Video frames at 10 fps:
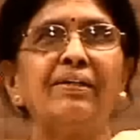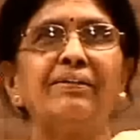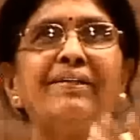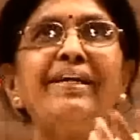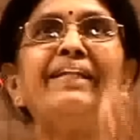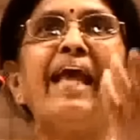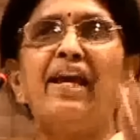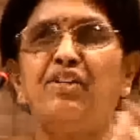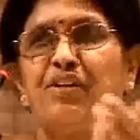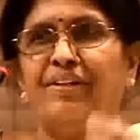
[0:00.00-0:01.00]
seeing the
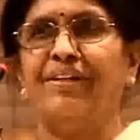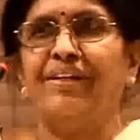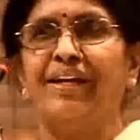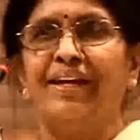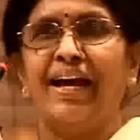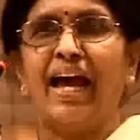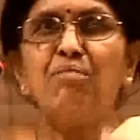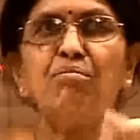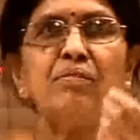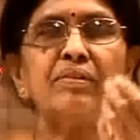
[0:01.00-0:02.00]
action.
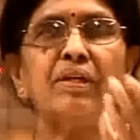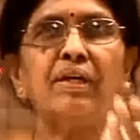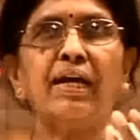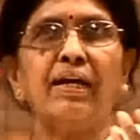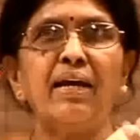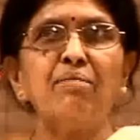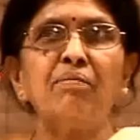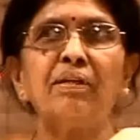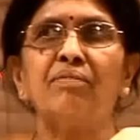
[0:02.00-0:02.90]
I am